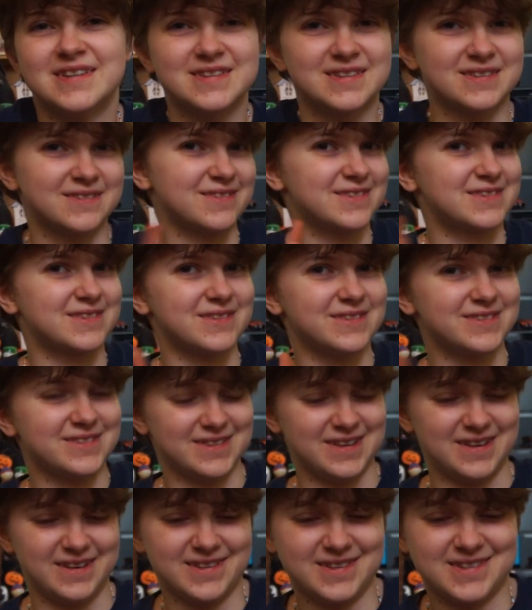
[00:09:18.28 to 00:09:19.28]
you're not doing
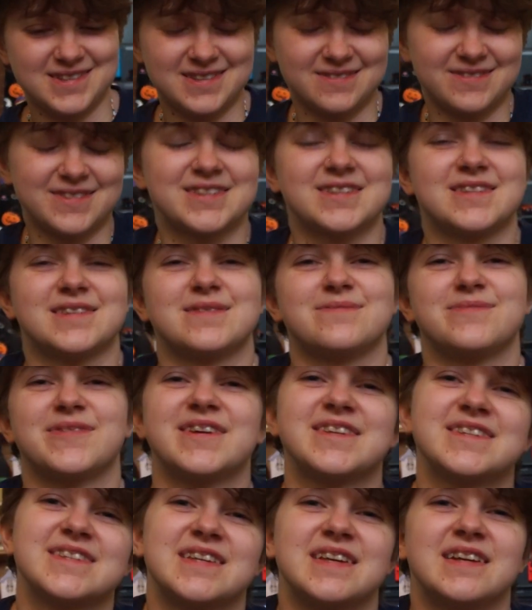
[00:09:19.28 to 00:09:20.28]
that, which is a
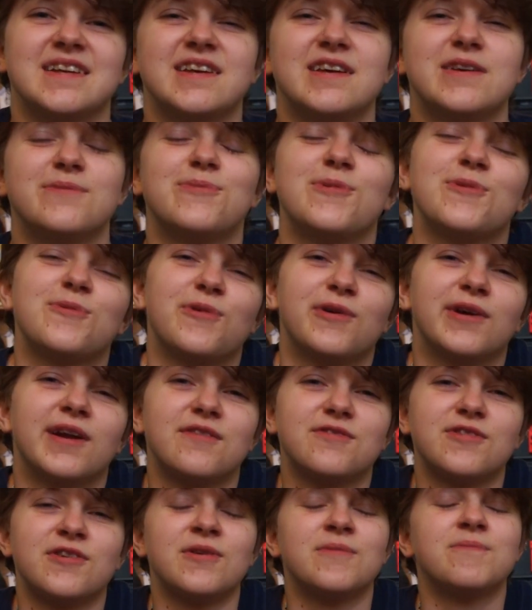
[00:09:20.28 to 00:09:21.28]
bit silly, but
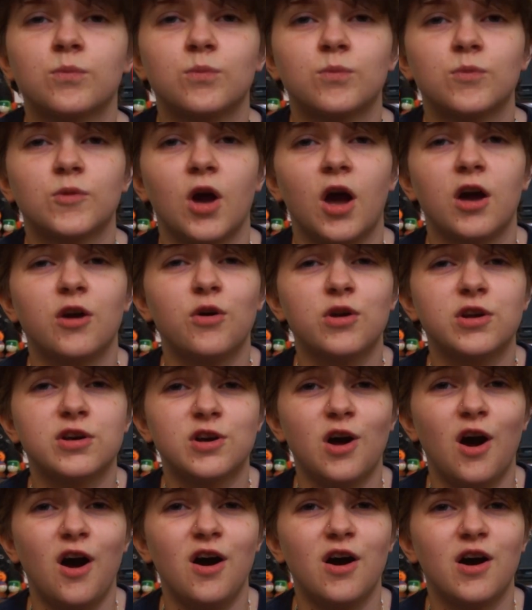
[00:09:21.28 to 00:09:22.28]
whatever. I got it
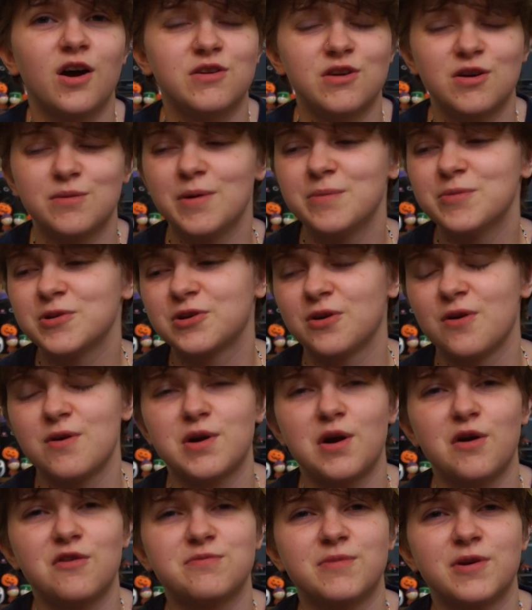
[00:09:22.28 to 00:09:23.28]
cut and I remember going
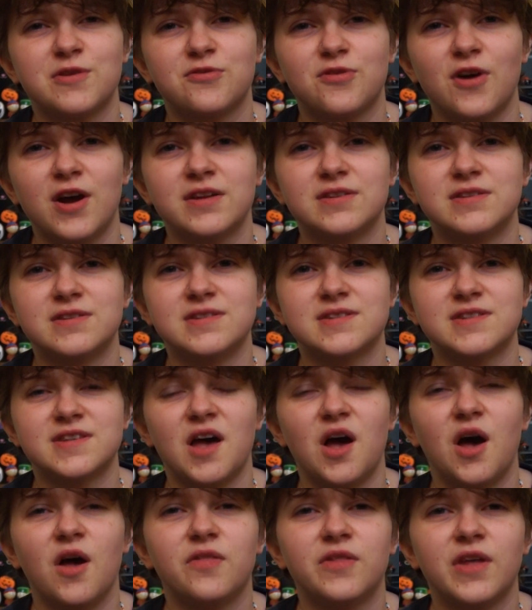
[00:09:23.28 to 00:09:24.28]
out with my friends
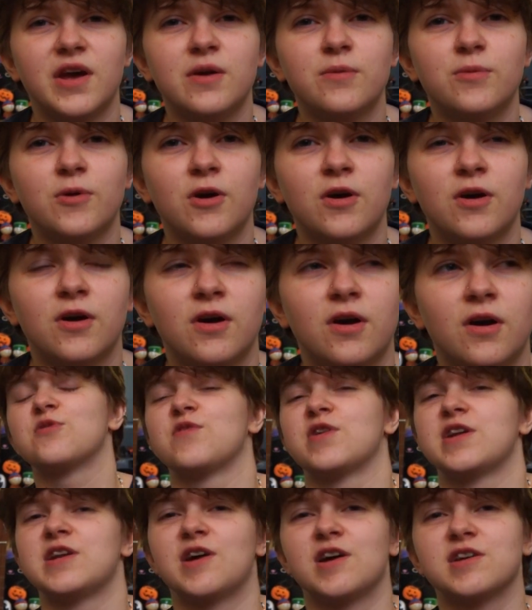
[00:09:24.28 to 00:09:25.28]
and they were
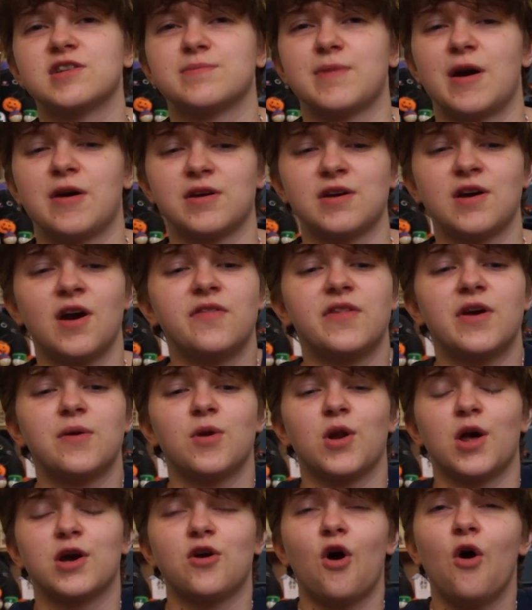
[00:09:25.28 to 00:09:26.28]
really nice about it and they were
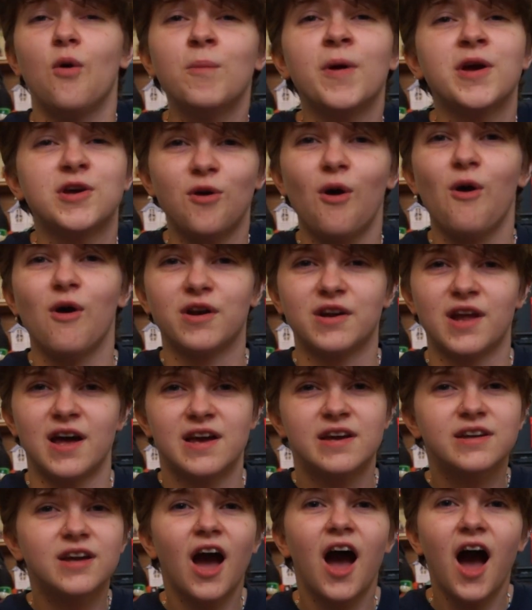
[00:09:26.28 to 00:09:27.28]
like, oh my god,
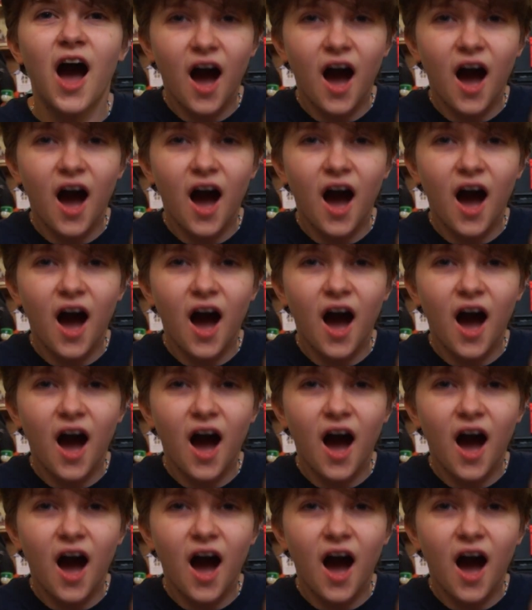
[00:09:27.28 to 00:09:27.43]
like